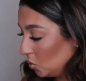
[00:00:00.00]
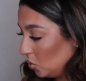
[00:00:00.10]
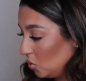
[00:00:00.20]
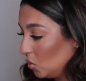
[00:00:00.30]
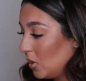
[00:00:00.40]

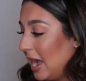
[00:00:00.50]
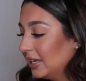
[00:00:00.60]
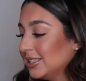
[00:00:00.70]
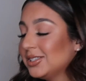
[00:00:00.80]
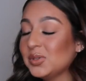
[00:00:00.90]
Ooh, I
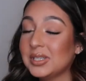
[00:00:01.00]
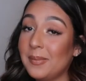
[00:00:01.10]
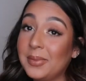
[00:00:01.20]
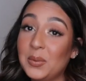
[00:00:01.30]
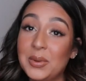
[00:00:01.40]
could do
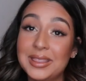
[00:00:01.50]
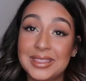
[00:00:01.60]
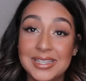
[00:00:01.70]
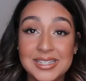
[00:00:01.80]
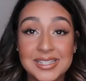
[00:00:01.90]
something with
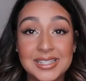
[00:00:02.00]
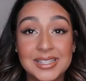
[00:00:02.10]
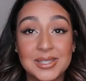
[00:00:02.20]
this.